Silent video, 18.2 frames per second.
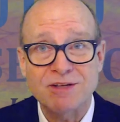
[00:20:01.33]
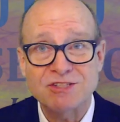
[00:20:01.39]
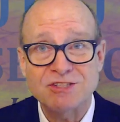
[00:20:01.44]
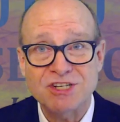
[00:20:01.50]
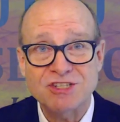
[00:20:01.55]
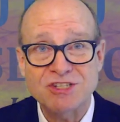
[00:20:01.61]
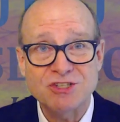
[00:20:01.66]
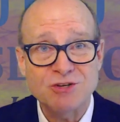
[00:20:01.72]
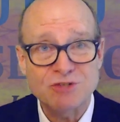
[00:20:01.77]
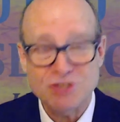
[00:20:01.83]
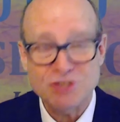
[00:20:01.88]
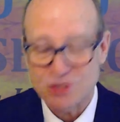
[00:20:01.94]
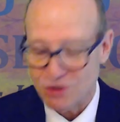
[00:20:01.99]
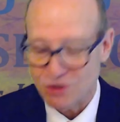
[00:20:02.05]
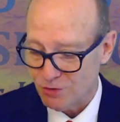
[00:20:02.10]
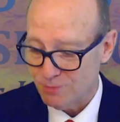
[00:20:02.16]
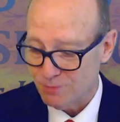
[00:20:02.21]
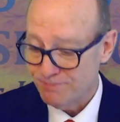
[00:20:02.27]
6 years
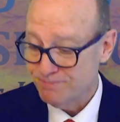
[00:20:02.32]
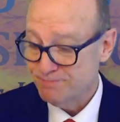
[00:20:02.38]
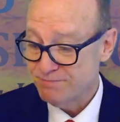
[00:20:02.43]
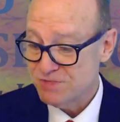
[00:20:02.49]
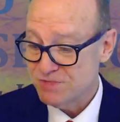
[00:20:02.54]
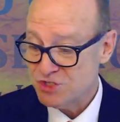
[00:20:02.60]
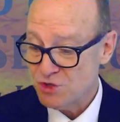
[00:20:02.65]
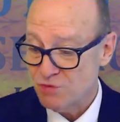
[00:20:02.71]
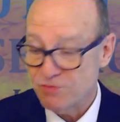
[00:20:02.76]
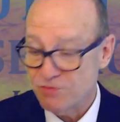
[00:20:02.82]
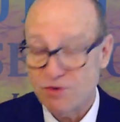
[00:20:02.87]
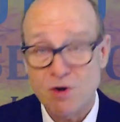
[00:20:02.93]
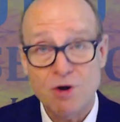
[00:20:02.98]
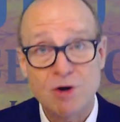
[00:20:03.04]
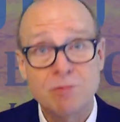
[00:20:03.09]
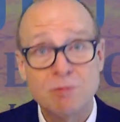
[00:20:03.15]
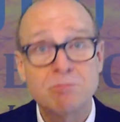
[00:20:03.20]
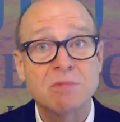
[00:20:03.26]
ago. So
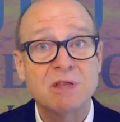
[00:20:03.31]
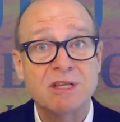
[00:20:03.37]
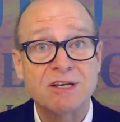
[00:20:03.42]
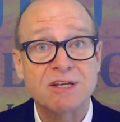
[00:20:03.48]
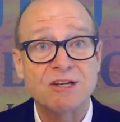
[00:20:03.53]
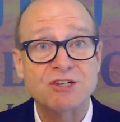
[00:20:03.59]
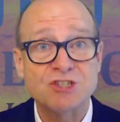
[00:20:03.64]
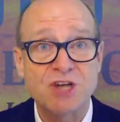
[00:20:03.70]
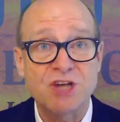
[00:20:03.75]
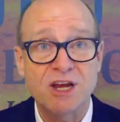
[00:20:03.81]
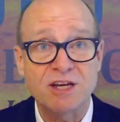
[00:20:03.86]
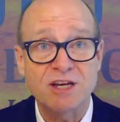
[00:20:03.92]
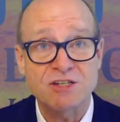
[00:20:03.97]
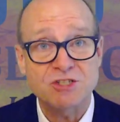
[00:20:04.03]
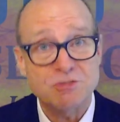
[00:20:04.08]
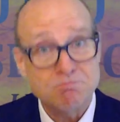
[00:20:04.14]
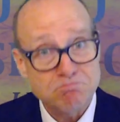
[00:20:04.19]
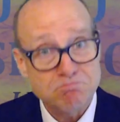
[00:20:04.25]
far, little
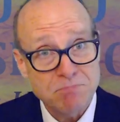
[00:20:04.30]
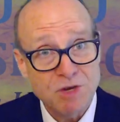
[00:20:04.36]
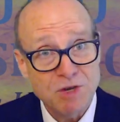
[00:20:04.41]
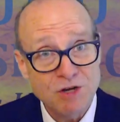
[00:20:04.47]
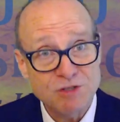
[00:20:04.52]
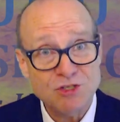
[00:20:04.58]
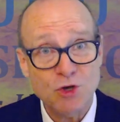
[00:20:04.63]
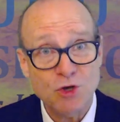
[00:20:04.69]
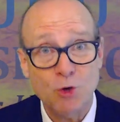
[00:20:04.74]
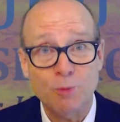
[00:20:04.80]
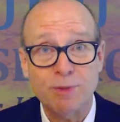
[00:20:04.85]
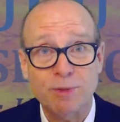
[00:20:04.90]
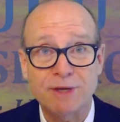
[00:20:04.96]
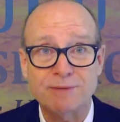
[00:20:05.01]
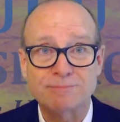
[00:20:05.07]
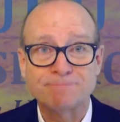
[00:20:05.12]
change. Here's hoping.